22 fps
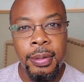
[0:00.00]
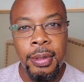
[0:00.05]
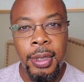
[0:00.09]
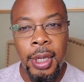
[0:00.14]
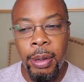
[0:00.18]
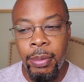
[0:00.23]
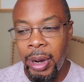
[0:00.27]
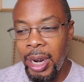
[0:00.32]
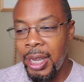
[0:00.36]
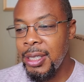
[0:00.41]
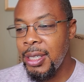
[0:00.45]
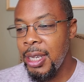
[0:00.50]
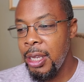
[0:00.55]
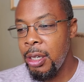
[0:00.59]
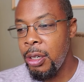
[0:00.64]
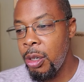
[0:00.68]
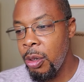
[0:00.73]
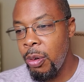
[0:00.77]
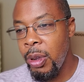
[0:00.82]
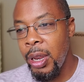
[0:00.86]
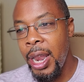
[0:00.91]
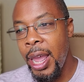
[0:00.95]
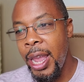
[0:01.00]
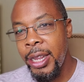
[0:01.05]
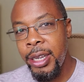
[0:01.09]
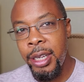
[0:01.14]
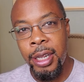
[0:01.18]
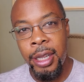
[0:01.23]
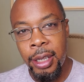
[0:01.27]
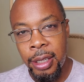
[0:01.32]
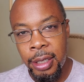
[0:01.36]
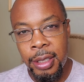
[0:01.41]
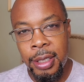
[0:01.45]
And when I say do it like
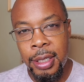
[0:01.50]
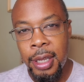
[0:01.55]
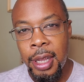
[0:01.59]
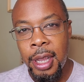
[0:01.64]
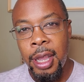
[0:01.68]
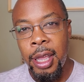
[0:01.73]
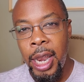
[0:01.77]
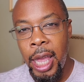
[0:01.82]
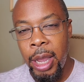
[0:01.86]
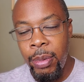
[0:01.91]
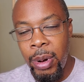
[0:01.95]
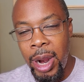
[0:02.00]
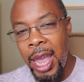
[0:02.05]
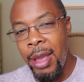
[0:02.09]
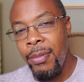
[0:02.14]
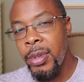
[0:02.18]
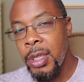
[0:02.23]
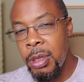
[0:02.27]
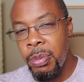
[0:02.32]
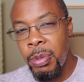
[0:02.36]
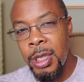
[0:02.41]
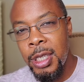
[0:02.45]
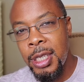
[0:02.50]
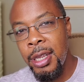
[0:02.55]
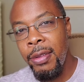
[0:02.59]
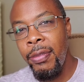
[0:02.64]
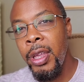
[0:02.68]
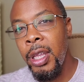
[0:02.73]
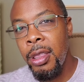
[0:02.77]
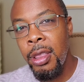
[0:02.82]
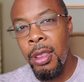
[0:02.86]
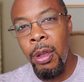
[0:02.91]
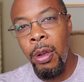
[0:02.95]
this, like we're having
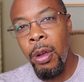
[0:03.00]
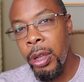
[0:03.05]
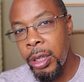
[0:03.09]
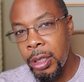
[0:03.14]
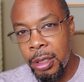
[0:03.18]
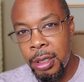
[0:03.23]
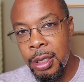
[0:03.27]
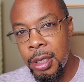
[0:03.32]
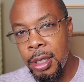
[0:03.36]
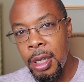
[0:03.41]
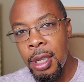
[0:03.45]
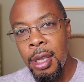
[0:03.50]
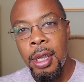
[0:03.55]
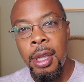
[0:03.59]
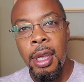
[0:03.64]
specific thoughts